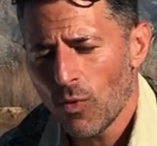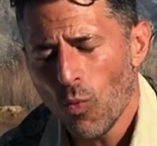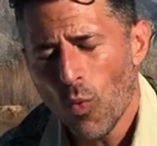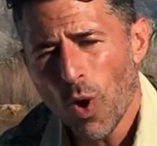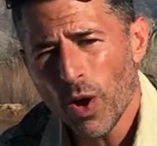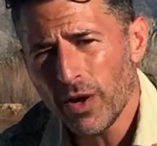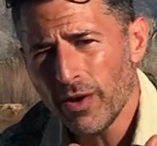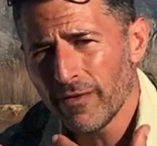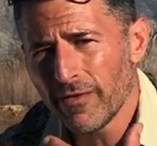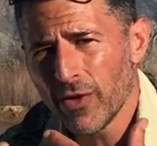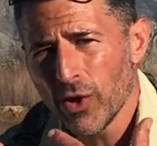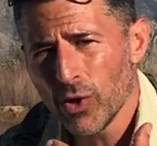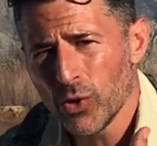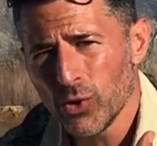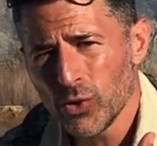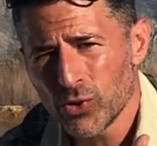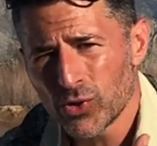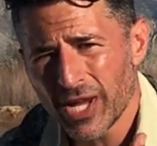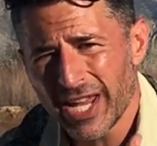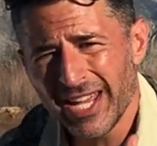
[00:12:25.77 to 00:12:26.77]
one of
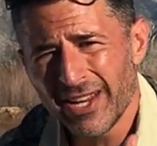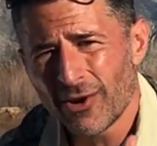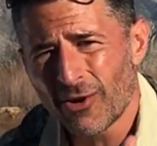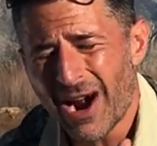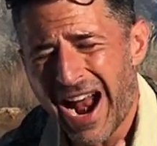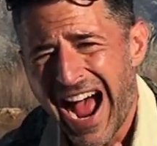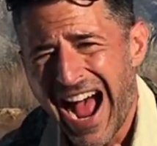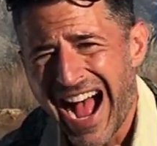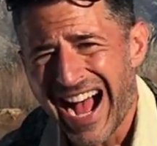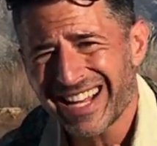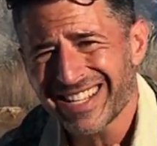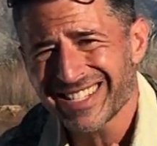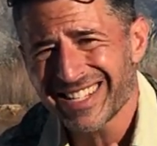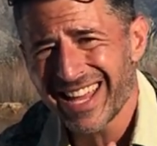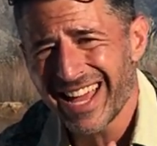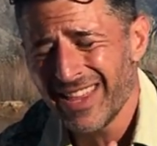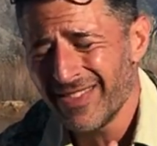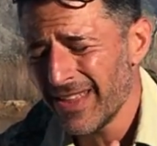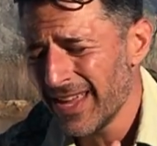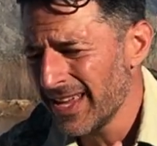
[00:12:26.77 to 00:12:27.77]
those interacts
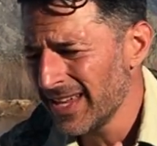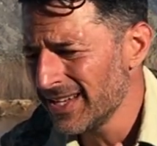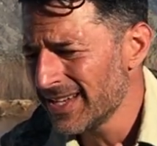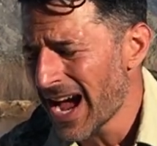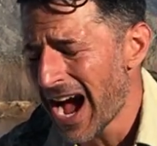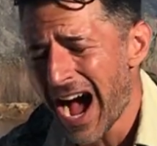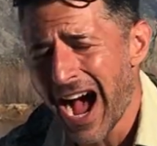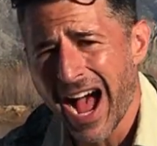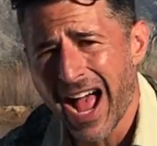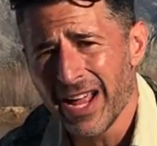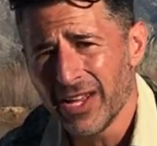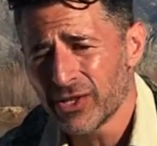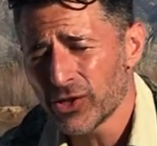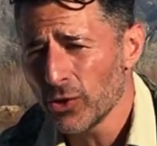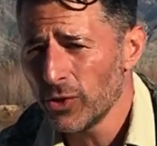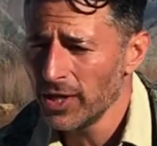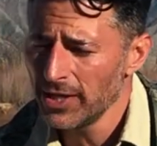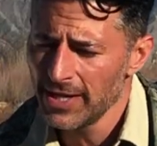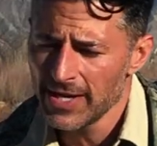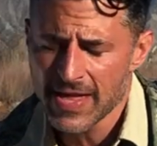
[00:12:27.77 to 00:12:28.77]
and they die. And
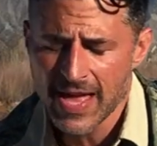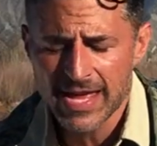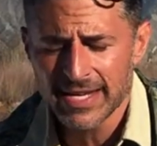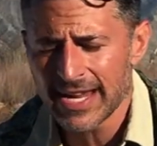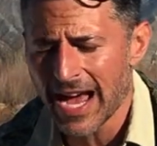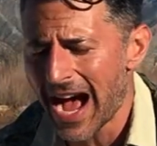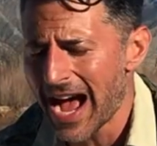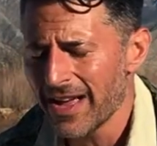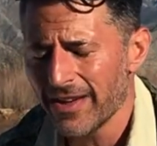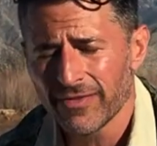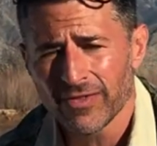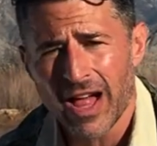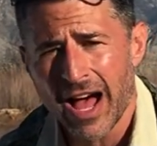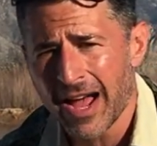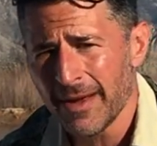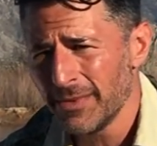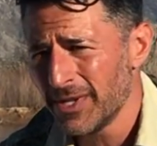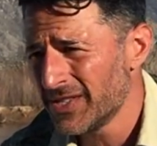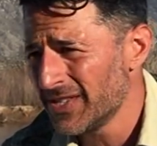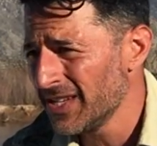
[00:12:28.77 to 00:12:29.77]
so did they die of
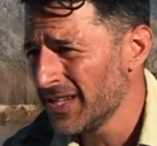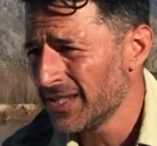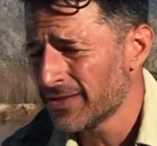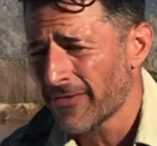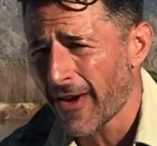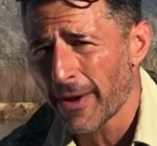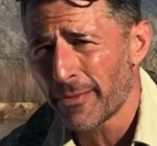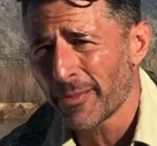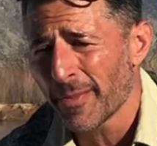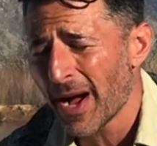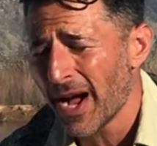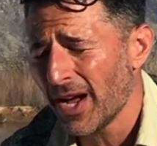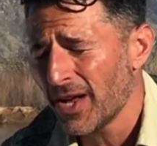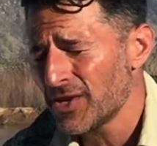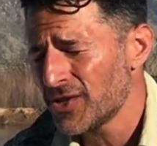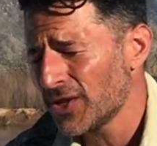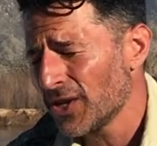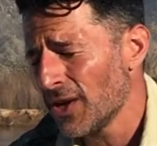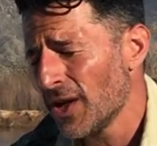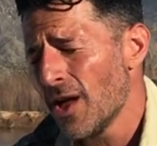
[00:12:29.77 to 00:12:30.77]
Lyme disease,
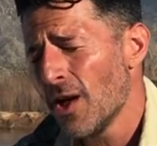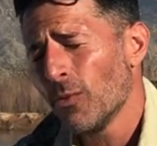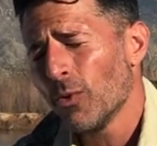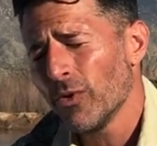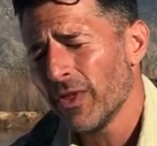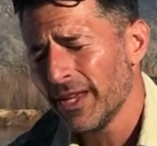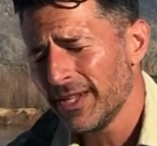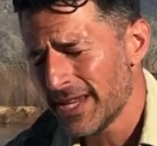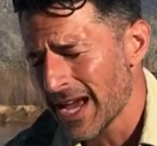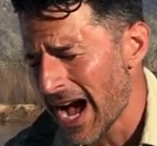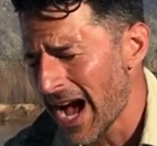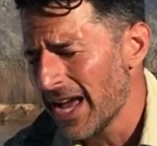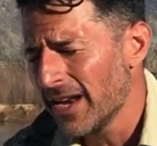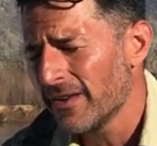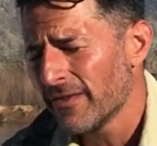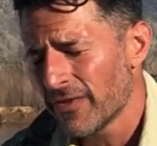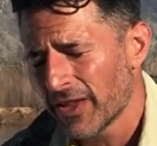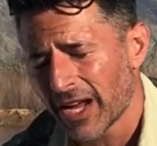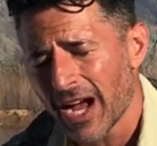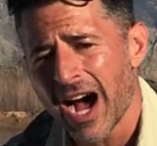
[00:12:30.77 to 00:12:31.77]
fibromyalgia? Well, they
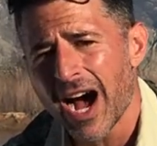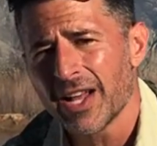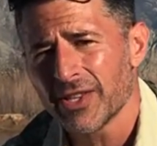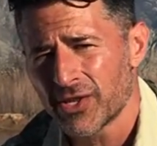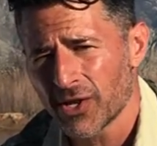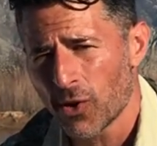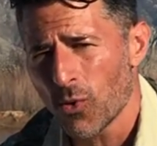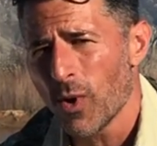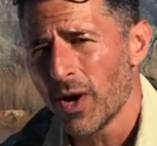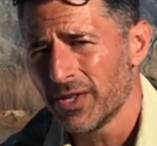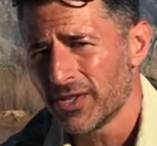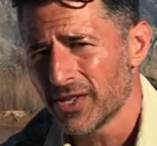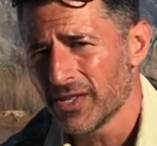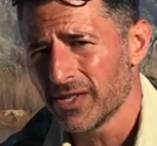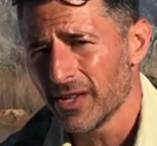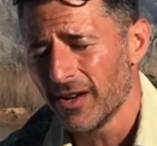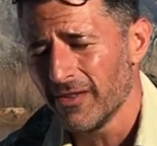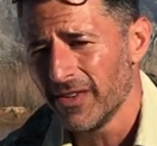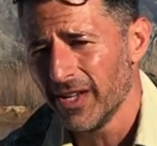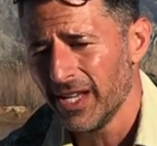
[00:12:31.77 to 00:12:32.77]
died of the
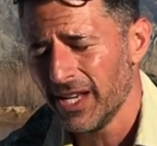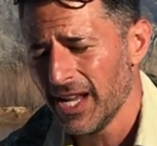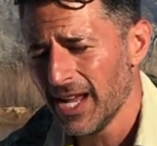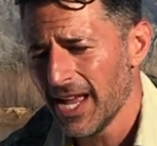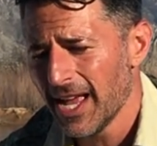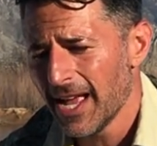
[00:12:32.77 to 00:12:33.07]
consequences of it.